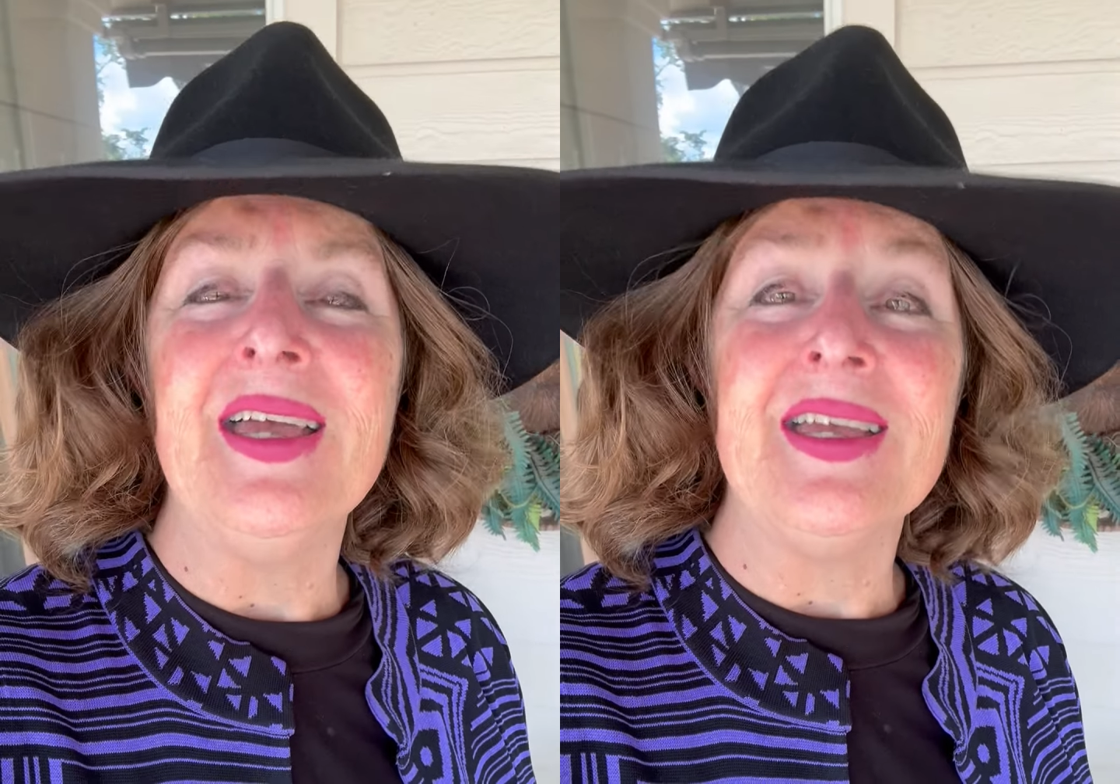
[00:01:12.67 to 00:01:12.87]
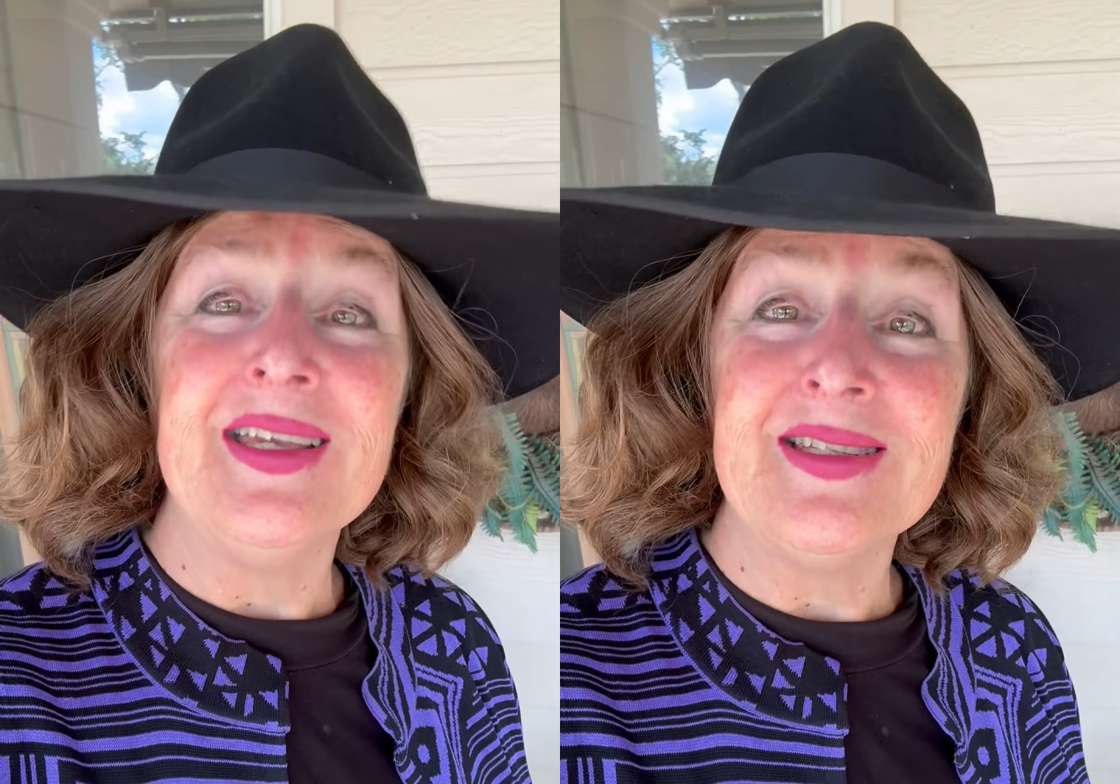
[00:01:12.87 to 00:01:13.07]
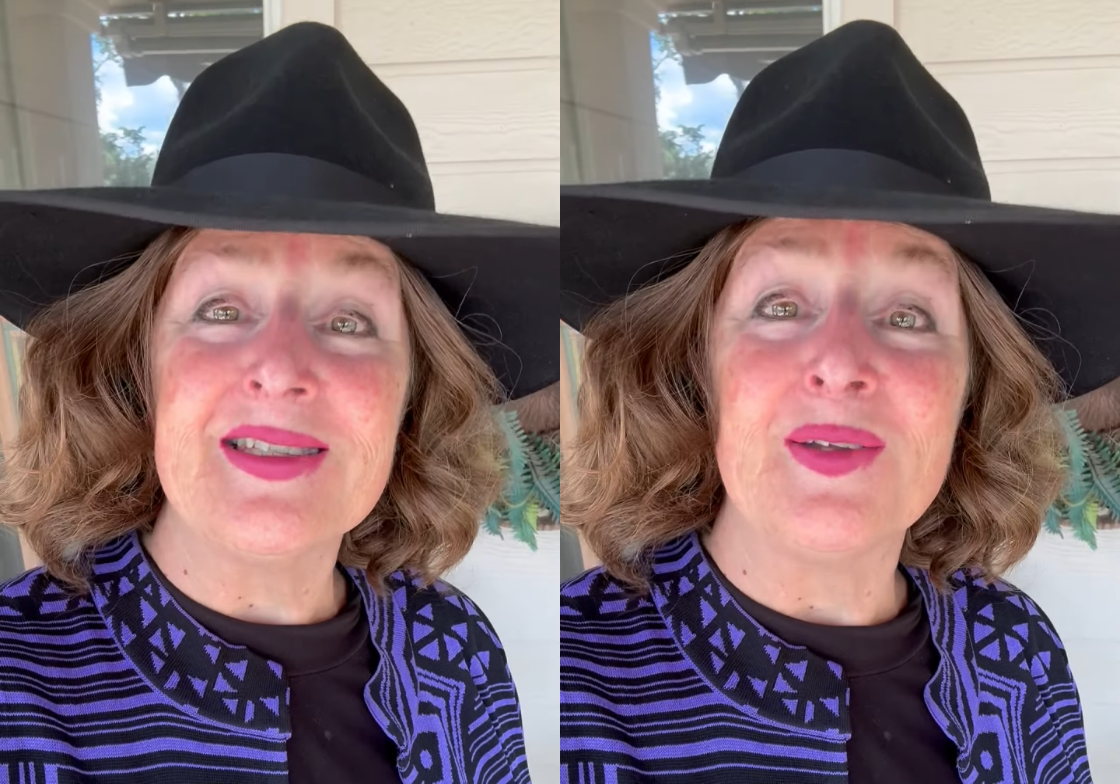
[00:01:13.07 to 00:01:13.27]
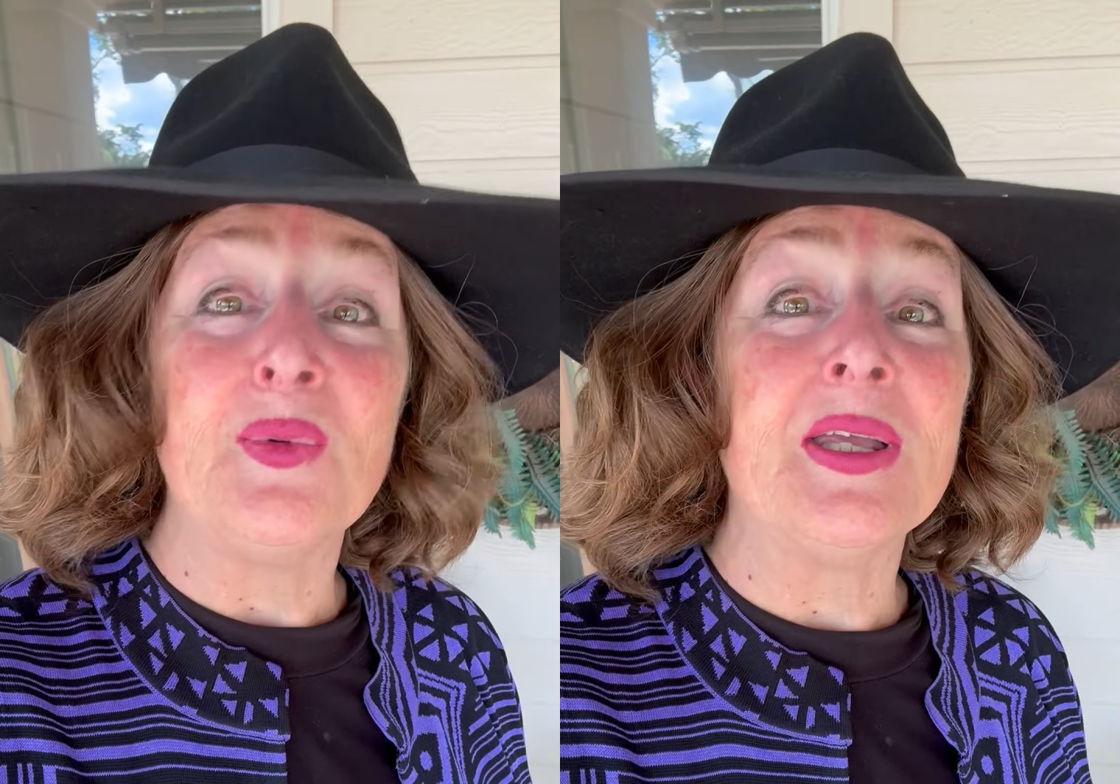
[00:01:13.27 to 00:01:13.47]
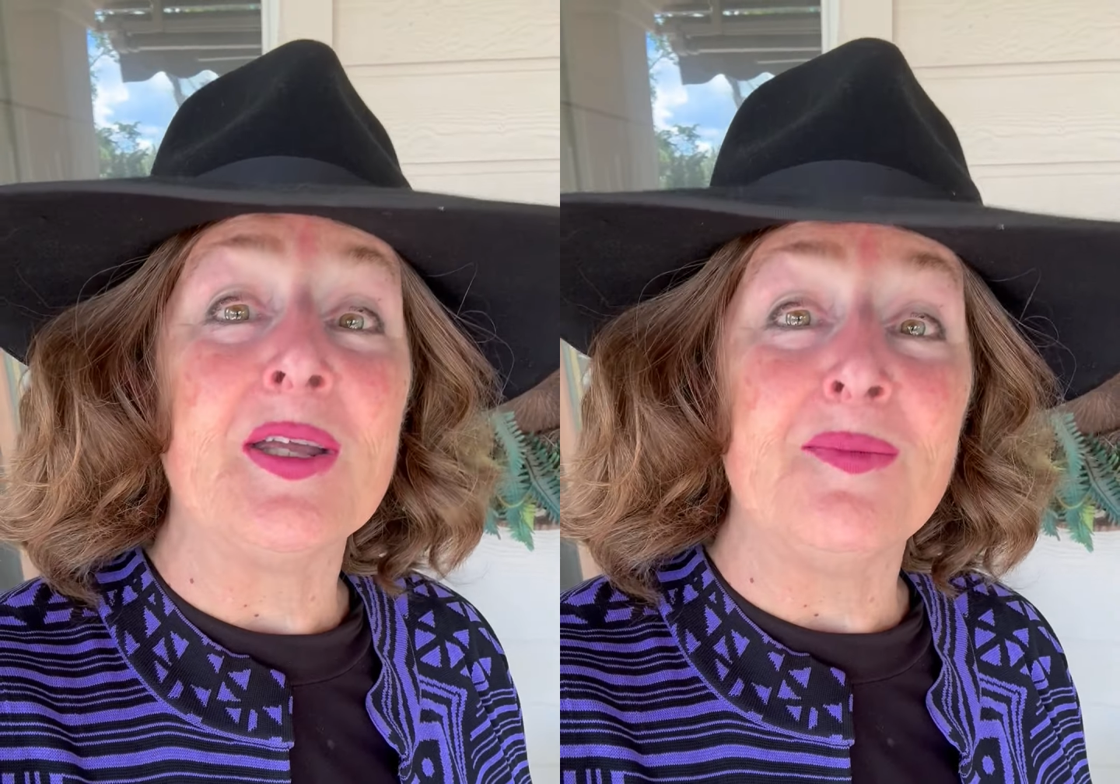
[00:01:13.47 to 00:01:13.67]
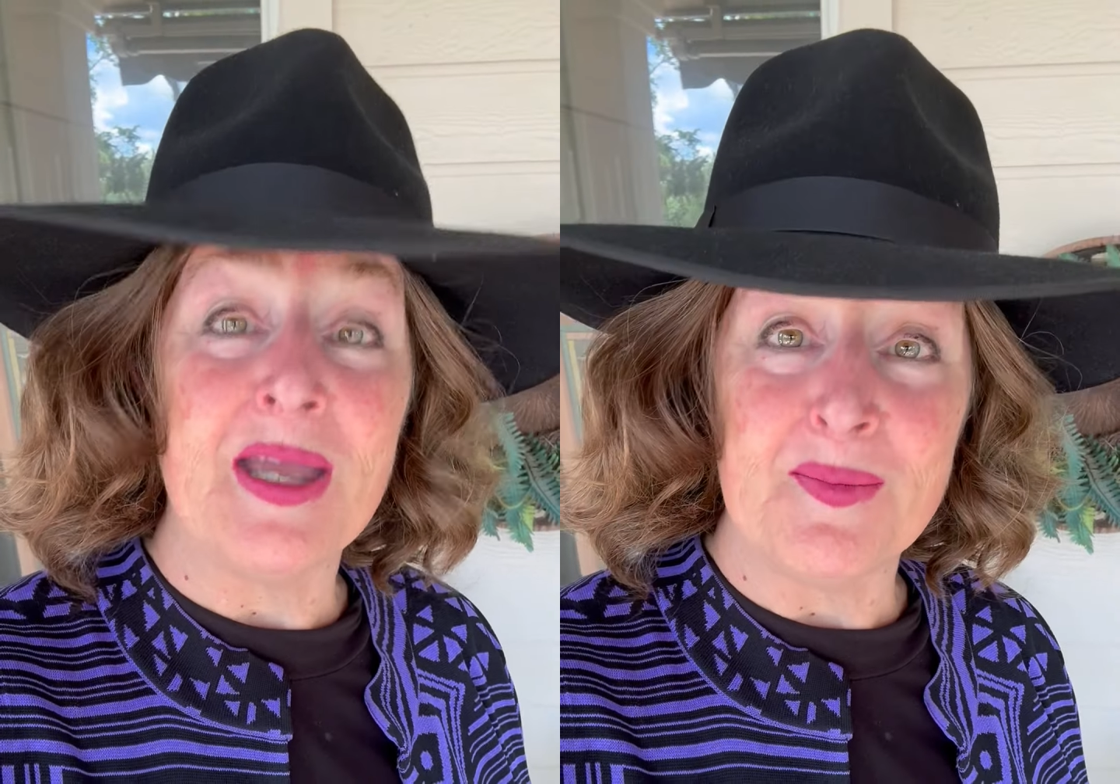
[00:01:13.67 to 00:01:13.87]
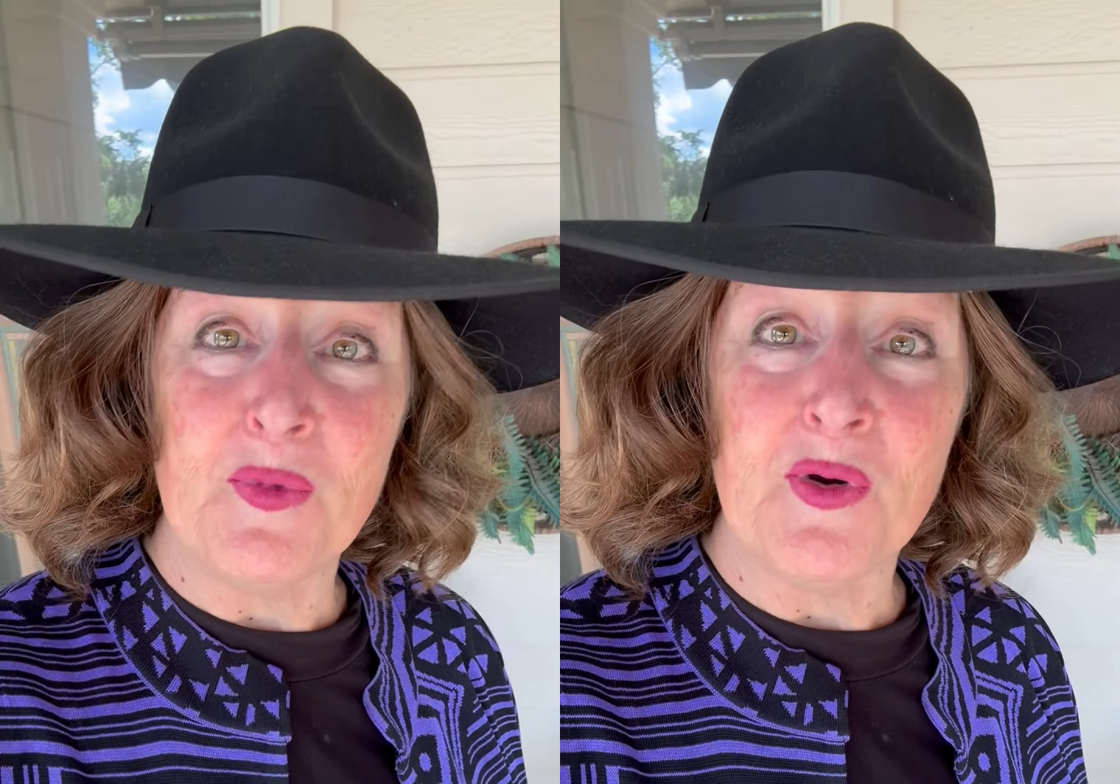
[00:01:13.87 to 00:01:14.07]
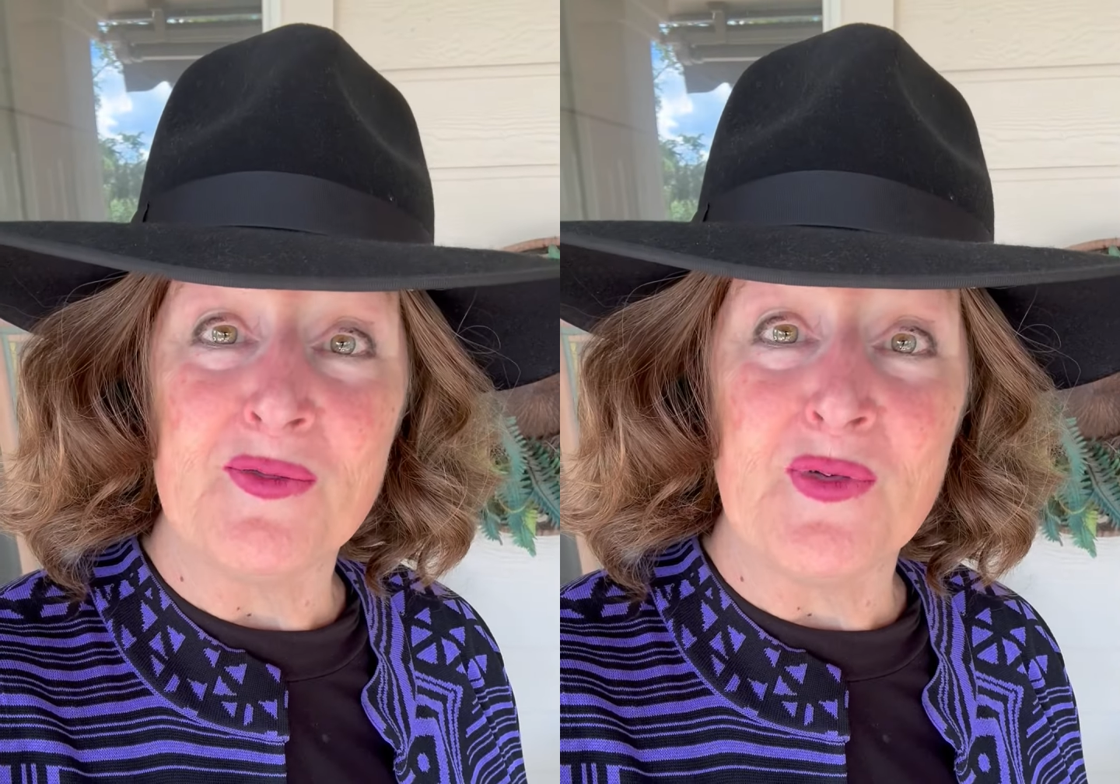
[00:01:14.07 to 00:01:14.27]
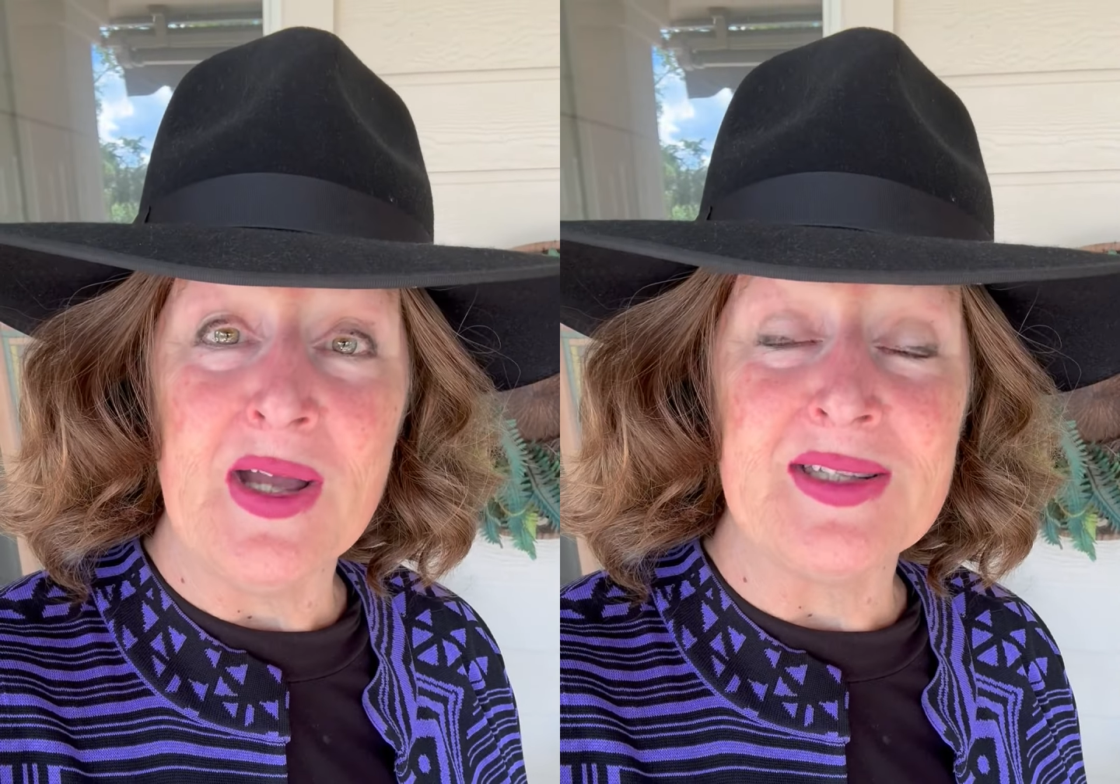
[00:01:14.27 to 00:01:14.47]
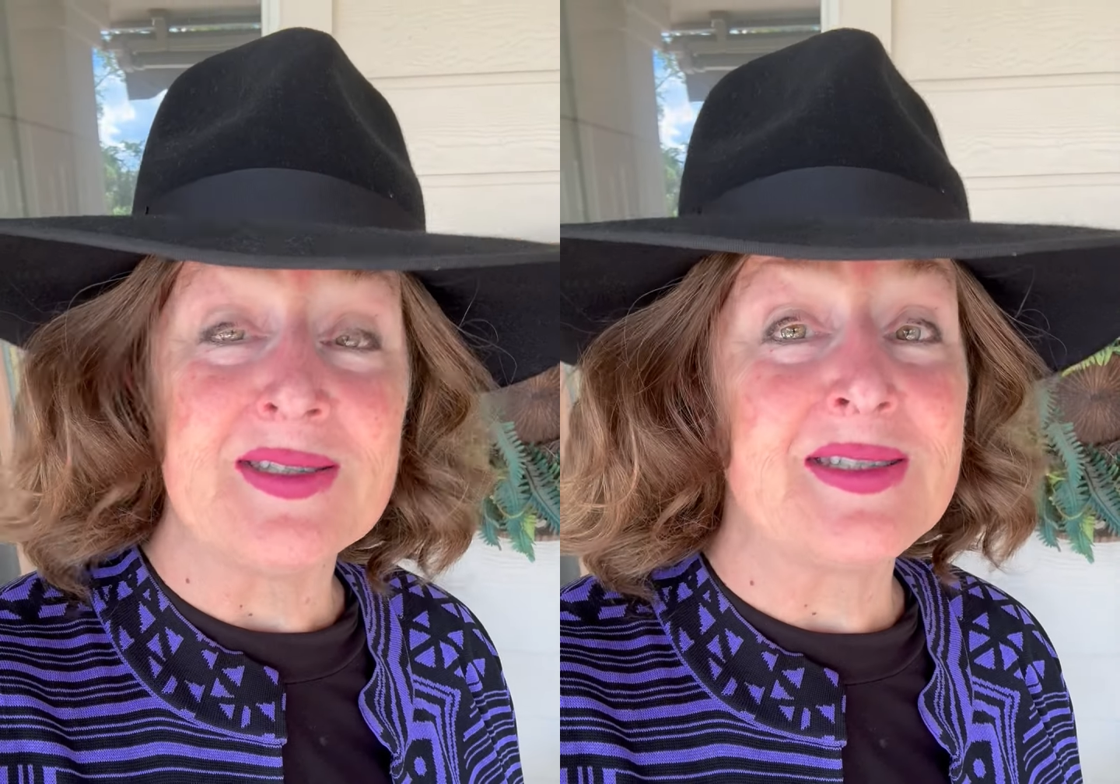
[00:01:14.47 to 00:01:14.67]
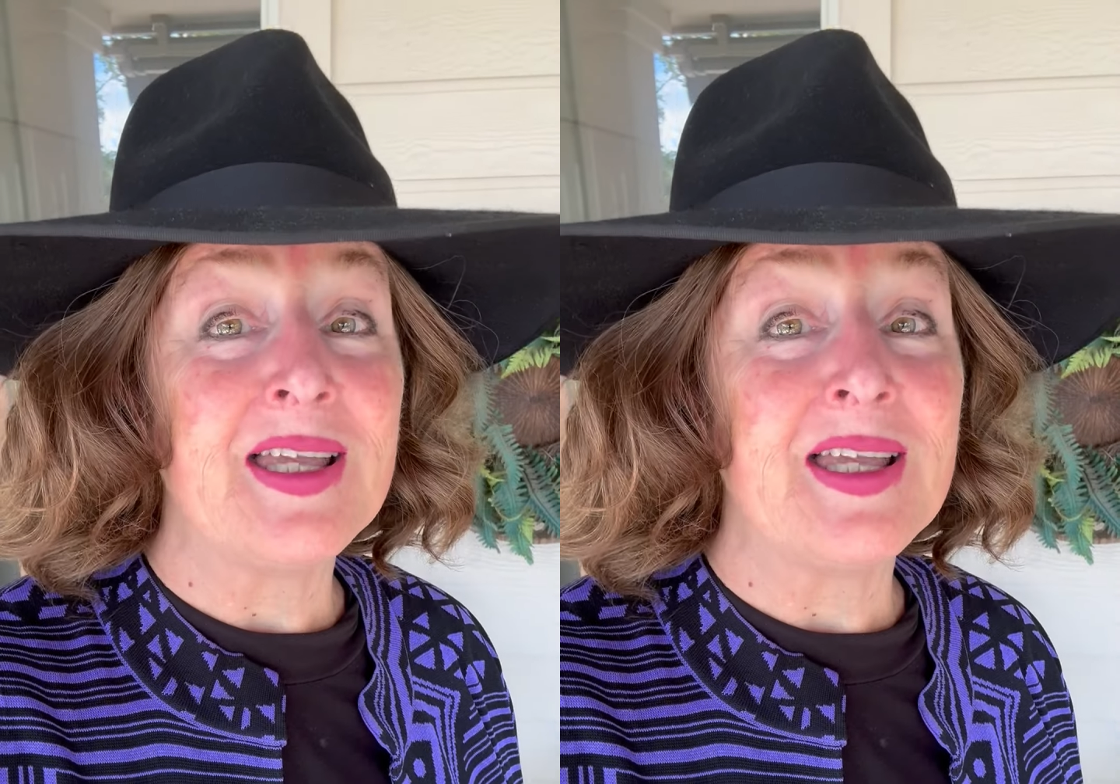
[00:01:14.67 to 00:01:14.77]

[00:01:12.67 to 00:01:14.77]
He said we can make more friends